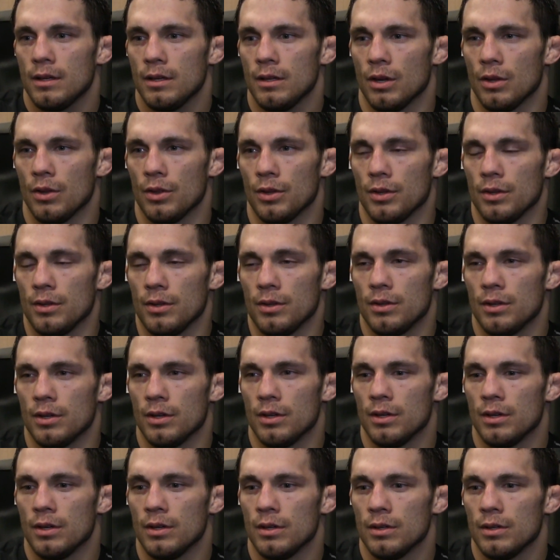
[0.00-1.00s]

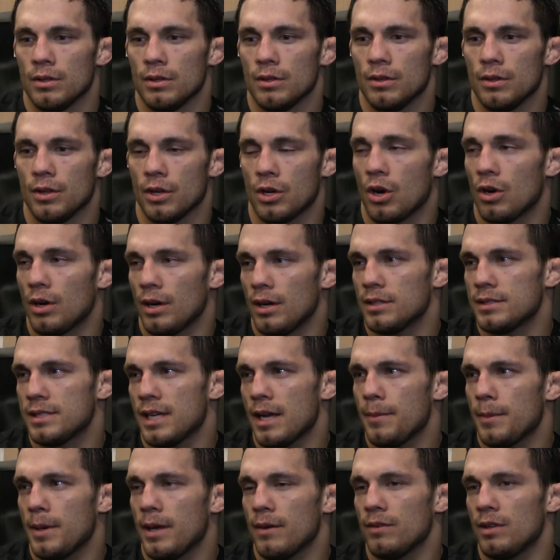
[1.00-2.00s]
The card does
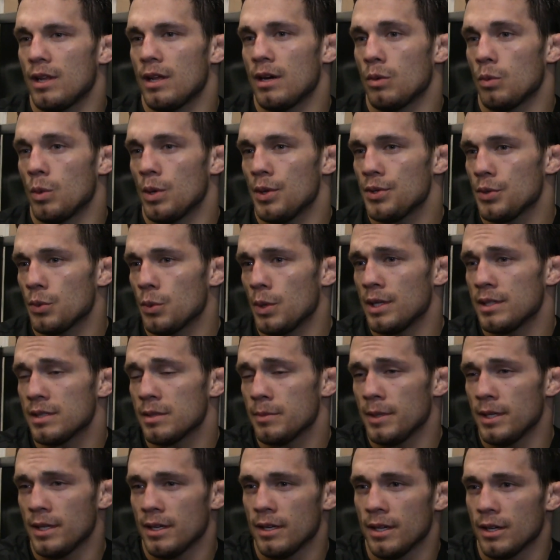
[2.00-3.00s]
happen to have a lot of welterweights.
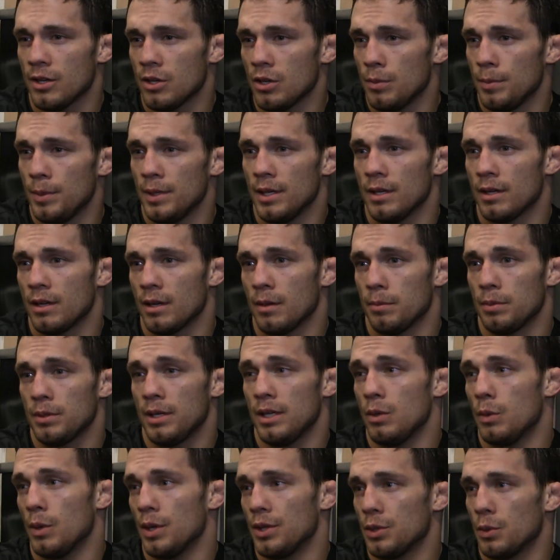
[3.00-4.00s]
I mean, it could be a
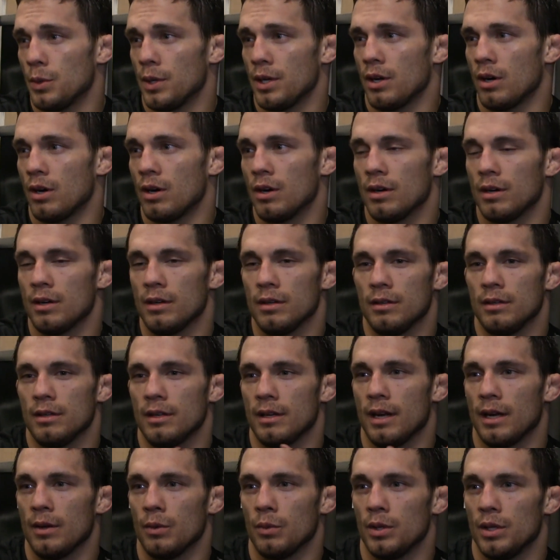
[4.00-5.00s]
complete welterweight card,
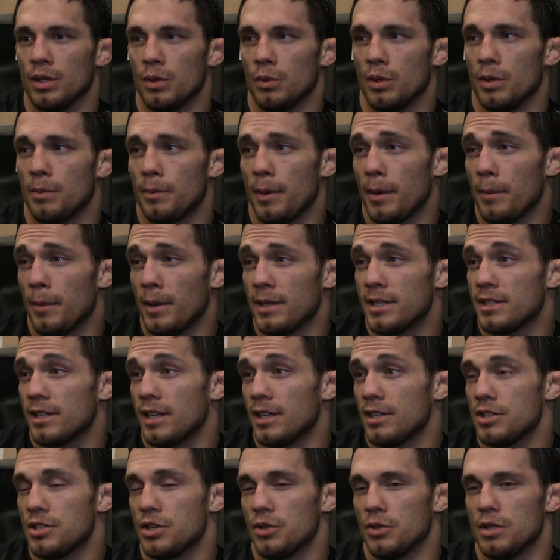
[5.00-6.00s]
and I really wouldn't pay much
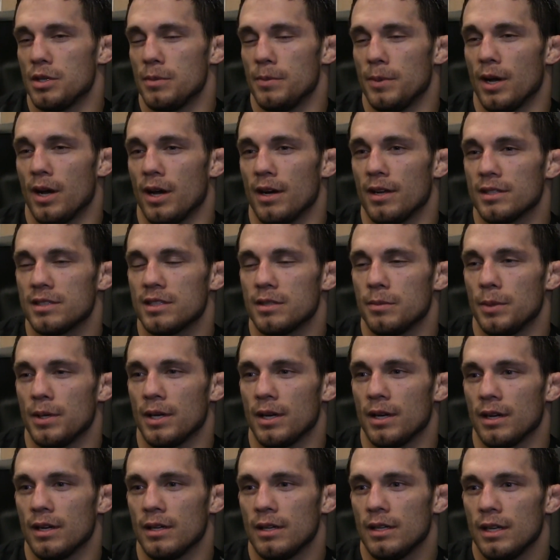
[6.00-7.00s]
attention to it, to be honest.
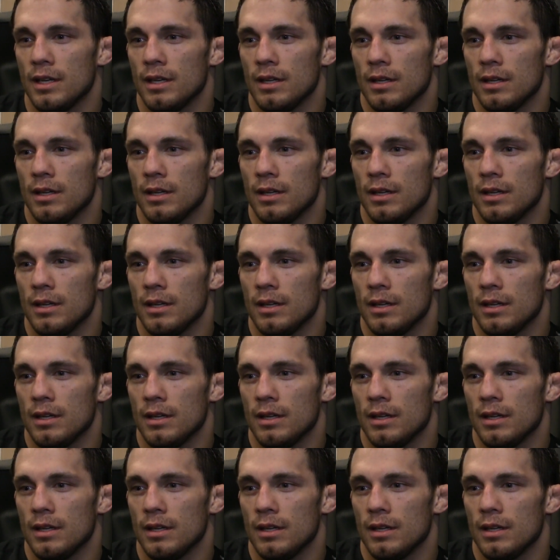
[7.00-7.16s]
But